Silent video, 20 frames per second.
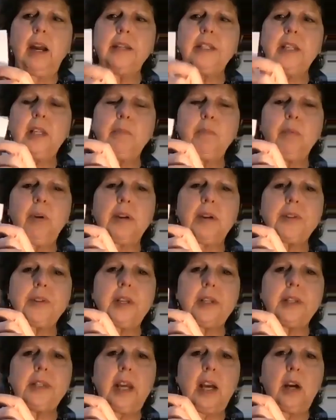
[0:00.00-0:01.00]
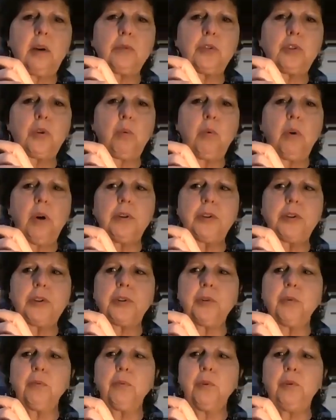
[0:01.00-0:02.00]
I did press it down towards
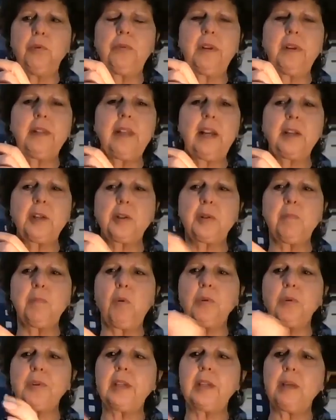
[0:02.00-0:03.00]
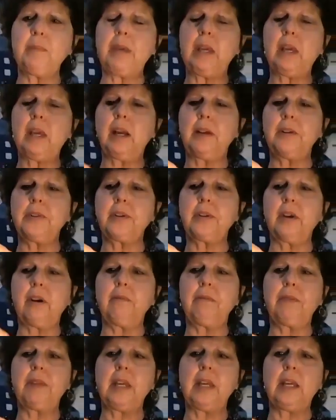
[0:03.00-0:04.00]
the roof, and that's mostly because
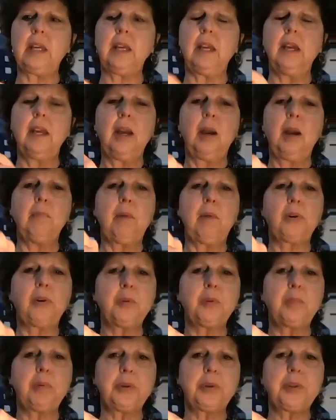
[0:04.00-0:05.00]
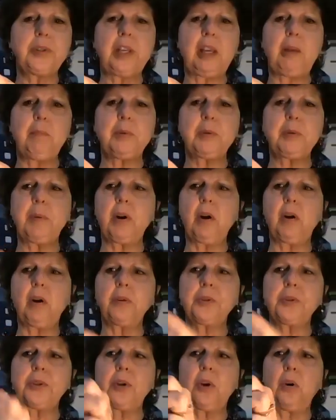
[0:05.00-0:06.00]
of the multiple seams, but
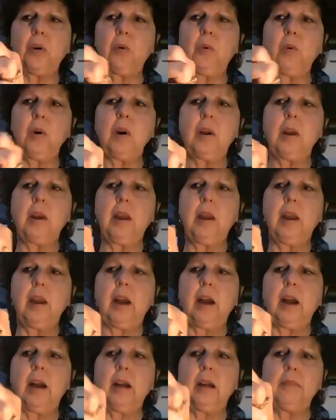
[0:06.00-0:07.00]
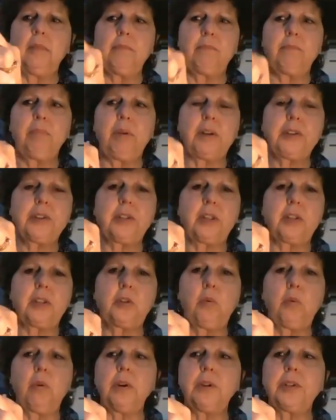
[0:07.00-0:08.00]
also pressed it
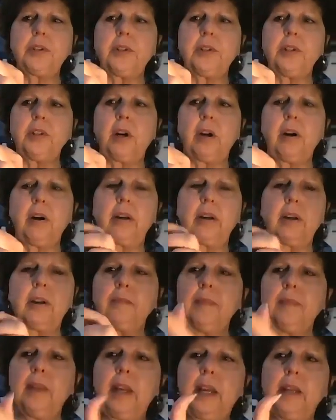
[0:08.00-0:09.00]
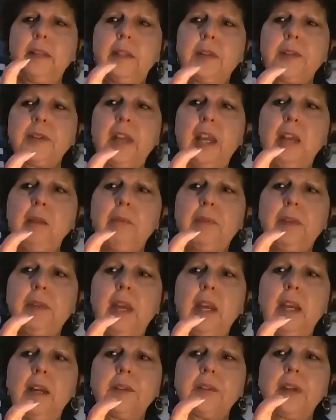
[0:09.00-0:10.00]
towards the dark. And the same
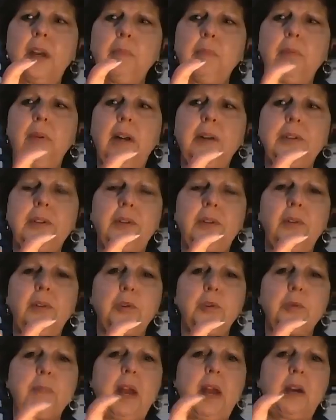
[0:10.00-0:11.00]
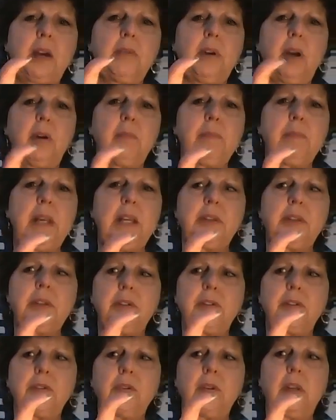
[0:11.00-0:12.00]
thing as I pressed those background
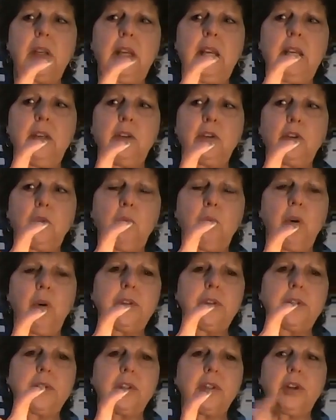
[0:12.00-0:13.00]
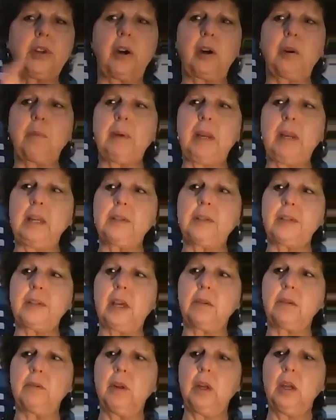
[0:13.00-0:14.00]
pieces in towards the dark piece
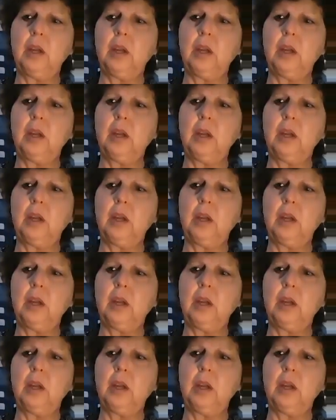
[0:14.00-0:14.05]
that